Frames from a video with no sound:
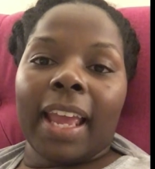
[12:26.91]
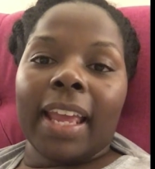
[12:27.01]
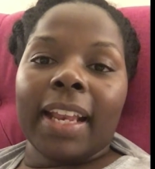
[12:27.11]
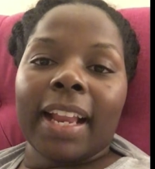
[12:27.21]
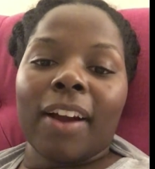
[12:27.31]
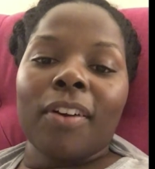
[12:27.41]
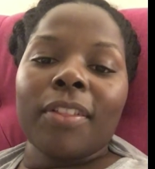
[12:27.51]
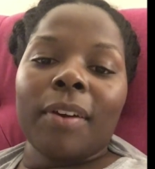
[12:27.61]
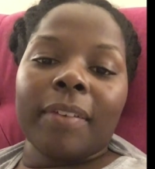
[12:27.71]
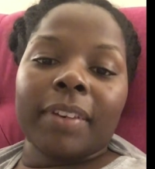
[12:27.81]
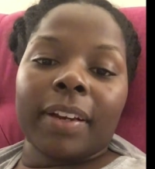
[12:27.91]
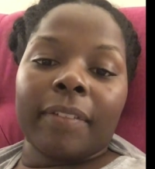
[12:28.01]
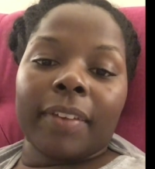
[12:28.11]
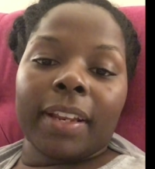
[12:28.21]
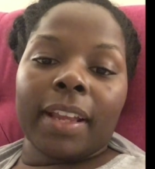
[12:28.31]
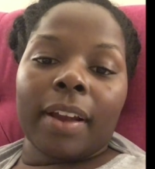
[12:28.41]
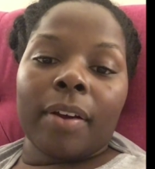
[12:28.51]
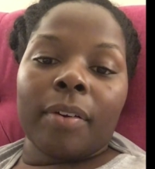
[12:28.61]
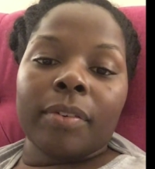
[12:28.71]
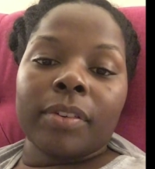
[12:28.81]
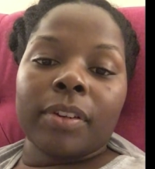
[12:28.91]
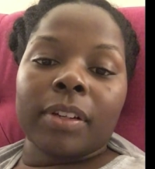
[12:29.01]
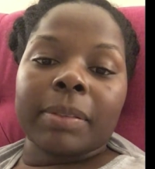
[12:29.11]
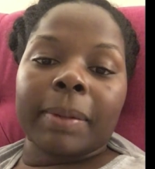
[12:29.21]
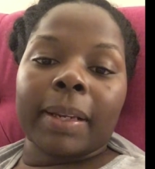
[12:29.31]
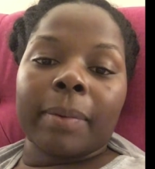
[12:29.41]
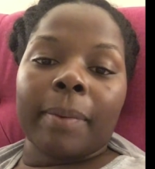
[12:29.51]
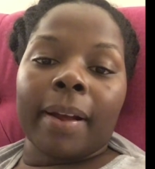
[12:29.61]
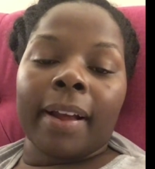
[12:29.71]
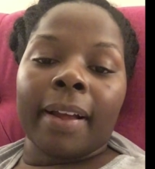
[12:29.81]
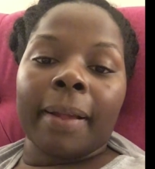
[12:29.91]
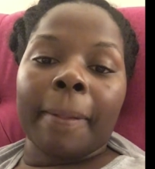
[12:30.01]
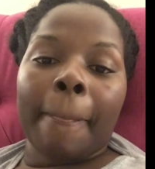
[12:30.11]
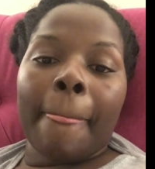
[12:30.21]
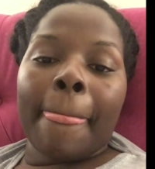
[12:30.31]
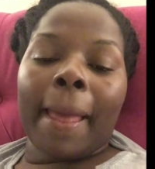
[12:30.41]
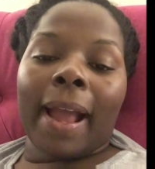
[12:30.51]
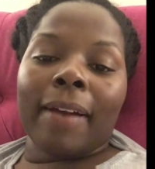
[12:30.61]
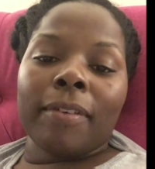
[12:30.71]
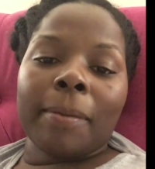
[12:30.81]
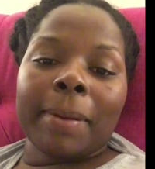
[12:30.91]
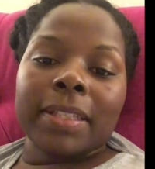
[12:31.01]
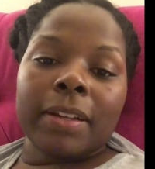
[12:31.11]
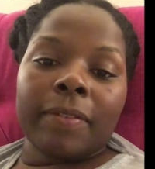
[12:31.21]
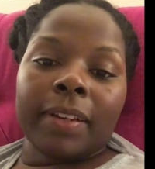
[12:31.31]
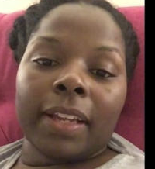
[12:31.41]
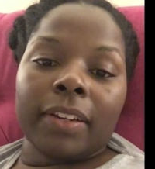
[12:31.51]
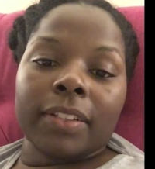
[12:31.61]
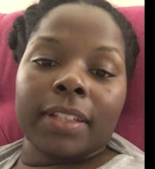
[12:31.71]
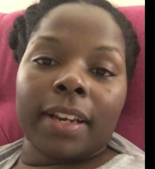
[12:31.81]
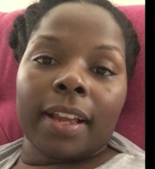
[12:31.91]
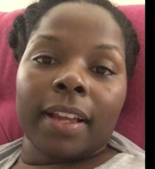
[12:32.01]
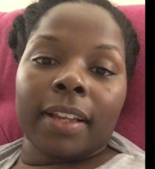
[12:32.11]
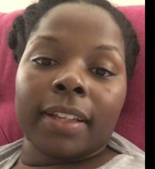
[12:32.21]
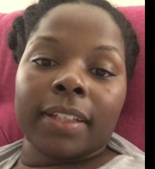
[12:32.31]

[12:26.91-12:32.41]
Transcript: And although I've done a video, explaining why, I wrote myself a letter today.